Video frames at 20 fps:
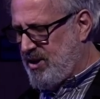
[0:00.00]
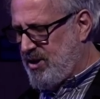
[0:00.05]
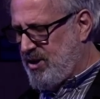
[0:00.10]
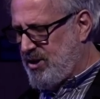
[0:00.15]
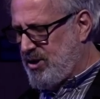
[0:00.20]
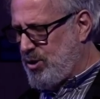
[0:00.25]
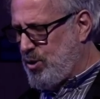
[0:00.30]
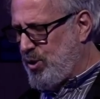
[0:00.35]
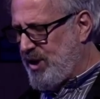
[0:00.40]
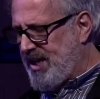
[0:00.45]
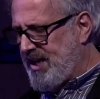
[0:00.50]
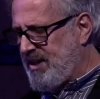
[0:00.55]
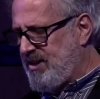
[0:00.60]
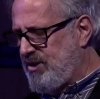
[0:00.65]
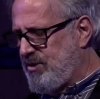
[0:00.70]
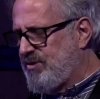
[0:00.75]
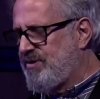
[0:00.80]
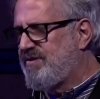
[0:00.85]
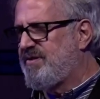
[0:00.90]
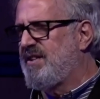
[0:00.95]
you hid
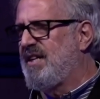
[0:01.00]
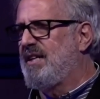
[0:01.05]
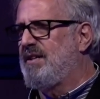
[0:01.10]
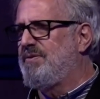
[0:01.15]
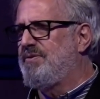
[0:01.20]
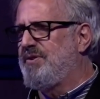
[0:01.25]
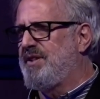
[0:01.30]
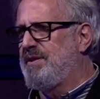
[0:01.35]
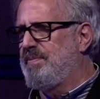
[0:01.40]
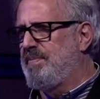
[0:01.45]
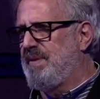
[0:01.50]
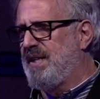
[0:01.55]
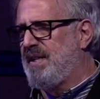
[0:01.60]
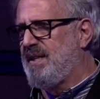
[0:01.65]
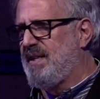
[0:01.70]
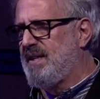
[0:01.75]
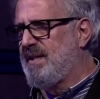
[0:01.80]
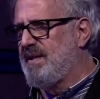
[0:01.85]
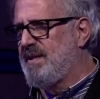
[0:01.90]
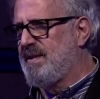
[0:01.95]
yourself in me.
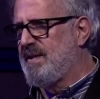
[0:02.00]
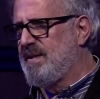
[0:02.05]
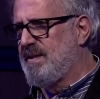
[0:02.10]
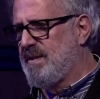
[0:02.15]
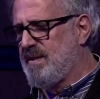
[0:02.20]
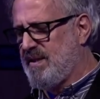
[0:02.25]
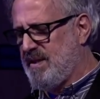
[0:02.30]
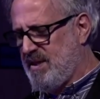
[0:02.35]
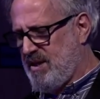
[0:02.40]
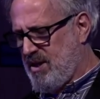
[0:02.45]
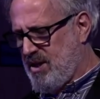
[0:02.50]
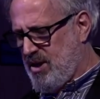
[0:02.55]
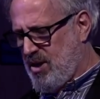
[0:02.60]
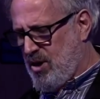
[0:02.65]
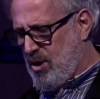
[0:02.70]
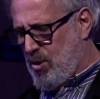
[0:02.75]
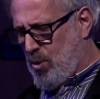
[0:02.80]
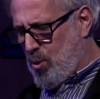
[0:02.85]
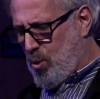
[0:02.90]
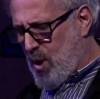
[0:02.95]

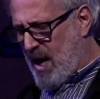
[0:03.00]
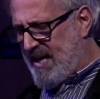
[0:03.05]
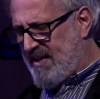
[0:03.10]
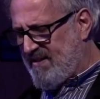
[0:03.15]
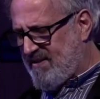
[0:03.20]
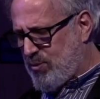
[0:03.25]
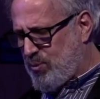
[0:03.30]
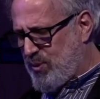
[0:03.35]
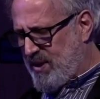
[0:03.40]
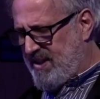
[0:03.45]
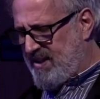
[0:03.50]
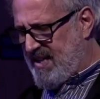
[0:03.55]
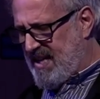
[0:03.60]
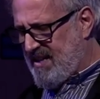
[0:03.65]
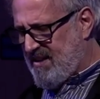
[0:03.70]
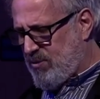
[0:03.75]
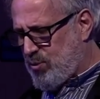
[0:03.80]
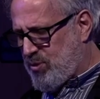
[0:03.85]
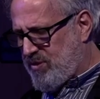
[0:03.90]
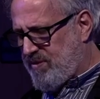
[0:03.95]
Once, when
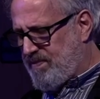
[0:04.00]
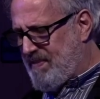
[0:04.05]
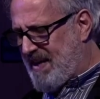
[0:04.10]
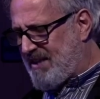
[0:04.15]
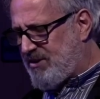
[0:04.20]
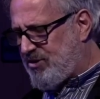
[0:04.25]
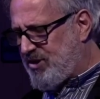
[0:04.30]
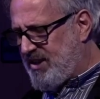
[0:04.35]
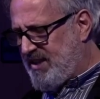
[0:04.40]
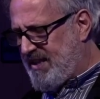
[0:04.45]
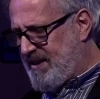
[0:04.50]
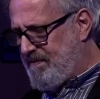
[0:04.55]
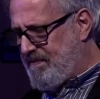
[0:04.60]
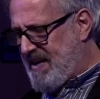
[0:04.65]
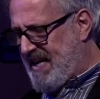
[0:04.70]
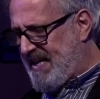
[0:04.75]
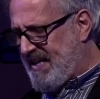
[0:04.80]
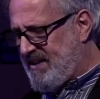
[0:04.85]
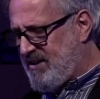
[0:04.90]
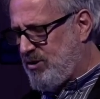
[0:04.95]
death was much in
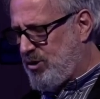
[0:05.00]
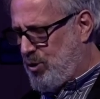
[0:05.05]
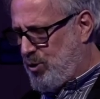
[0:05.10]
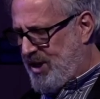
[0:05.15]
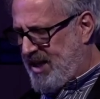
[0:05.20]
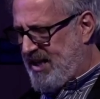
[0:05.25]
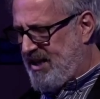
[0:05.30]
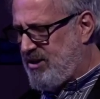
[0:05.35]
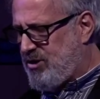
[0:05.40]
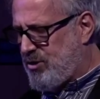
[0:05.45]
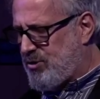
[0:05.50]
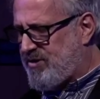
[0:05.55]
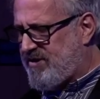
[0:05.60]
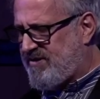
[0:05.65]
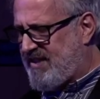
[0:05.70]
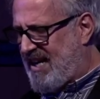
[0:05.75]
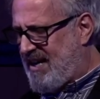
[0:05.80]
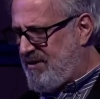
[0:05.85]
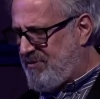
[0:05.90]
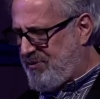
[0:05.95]
demand, you hid
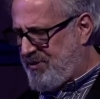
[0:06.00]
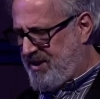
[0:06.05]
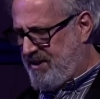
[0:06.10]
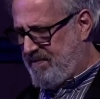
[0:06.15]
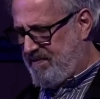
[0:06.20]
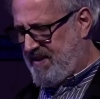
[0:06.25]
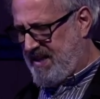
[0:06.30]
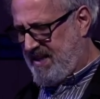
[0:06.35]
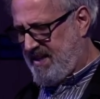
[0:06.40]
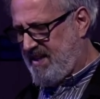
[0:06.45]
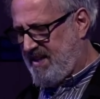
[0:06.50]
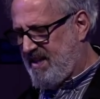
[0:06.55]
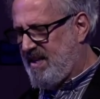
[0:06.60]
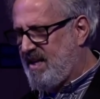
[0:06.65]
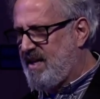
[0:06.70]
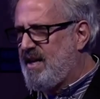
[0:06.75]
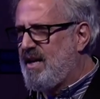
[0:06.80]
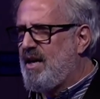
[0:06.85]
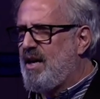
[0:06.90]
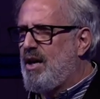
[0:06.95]
yourself in me."
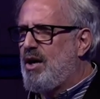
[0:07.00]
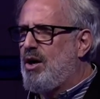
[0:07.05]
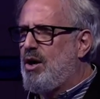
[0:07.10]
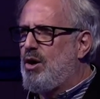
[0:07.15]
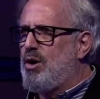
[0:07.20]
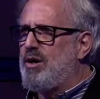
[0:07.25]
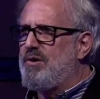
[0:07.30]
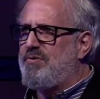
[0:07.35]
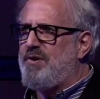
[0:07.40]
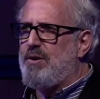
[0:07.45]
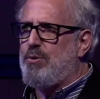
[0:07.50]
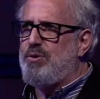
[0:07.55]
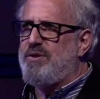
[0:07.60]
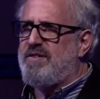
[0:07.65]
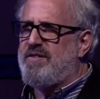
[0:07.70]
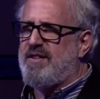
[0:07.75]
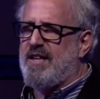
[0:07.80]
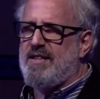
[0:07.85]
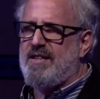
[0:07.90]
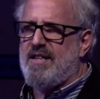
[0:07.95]
Or if I would
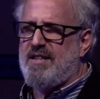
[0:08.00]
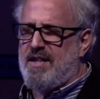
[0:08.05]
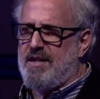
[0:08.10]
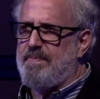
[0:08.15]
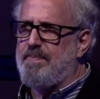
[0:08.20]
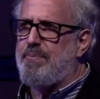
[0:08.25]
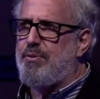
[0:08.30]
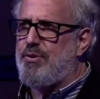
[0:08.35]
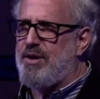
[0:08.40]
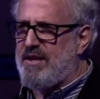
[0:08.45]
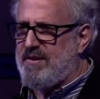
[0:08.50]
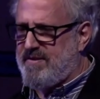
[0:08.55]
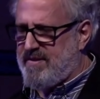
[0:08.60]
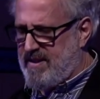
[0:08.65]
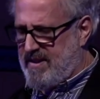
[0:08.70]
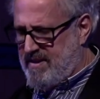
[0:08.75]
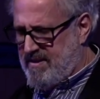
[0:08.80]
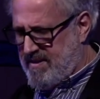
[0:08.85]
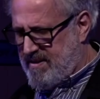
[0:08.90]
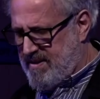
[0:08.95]
say it in
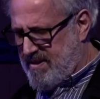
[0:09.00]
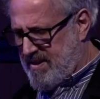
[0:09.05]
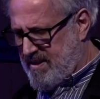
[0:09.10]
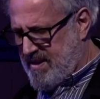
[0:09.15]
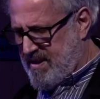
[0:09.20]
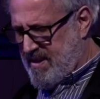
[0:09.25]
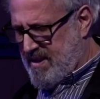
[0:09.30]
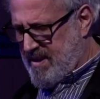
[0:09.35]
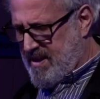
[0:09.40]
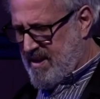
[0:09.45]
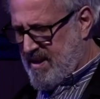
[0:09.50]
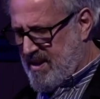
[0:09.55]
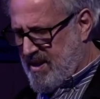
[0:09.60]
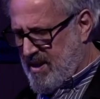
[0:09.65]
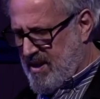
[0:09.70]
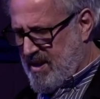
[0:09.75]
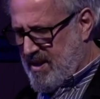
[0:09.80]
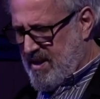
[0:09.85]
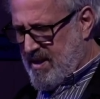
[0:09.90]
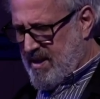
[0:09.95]
present,
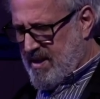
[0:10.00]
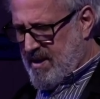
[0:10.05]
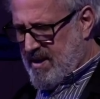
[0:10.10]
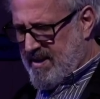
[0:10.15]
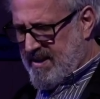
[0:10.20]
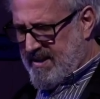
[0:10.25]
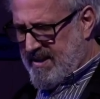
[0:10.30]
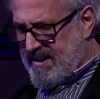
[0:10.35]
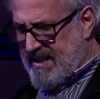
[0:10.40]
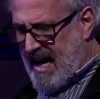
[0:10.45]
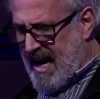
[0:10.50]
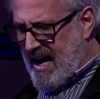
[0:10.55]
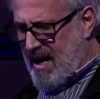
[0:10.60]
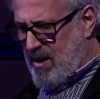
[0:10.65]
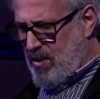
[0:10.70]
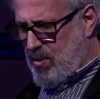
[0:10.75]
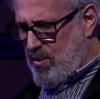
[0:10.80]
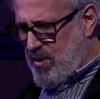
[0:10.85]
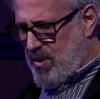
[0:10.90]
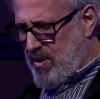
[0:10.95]

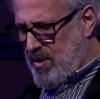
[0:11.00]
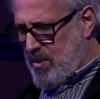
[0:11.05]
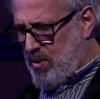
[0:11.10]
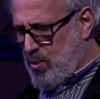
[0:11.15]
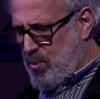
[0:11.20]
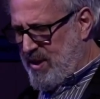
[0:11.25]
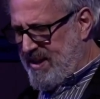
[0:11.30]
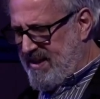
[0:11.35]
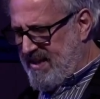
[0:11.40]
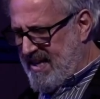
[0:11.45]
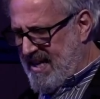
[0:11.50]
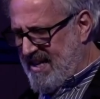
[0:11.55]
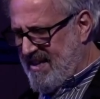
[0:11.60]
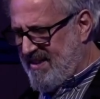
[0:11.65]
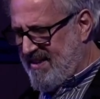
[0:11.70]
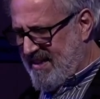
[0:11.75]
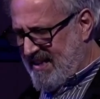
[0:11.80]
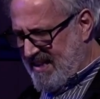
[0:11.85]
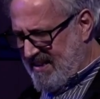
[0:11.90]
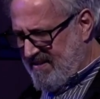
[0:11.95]
now, when
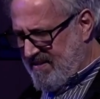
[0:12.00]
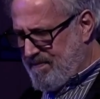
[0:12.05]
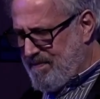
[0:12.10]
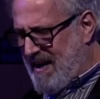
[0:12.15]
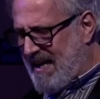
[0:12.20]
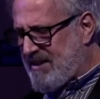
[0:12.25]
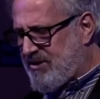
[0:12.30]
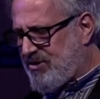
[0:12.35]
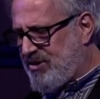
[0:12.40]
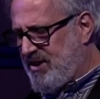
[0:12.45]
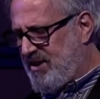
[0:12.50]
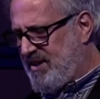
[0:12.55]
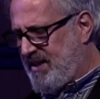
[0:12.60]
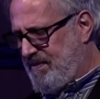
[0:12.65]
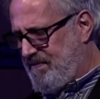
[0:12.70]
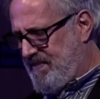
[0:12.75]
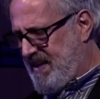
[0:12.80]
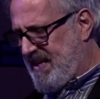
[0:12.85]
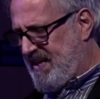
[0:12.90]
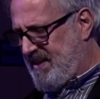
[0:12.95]
death is much in
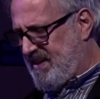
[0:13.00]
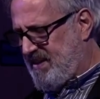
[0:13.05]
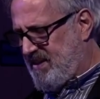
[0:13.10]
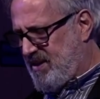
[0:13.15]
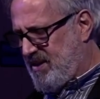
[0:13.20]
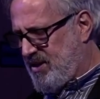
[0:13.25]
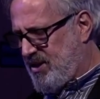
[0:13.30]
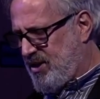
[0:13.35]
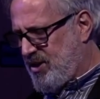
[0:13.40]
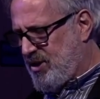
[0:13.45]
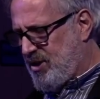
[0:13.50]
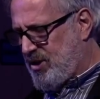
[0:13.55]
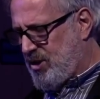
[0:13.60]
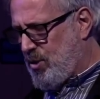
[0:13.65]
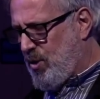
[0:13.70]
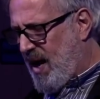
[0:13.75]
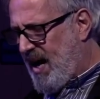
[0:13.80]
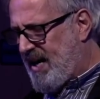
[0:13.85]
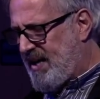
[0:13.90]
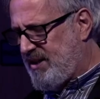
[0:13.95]
demand,
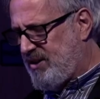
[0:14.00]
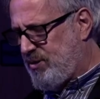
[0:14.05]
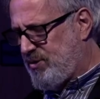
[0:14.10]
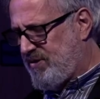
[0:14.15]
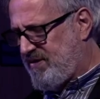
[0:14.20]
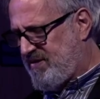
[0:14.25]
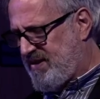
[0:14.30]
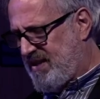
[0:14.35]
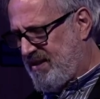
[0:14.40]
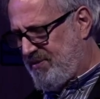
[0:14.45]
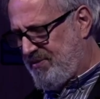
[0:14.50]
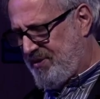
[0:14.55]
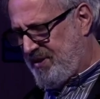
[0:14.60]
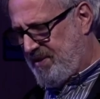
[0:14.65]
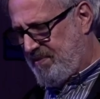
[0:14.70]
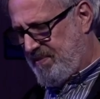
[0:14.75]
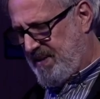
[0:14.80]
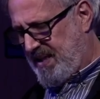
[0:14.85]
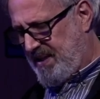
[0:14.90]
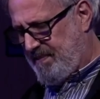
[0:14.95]
you hide yourself
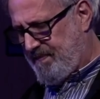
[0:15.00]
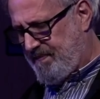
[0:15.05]
in me.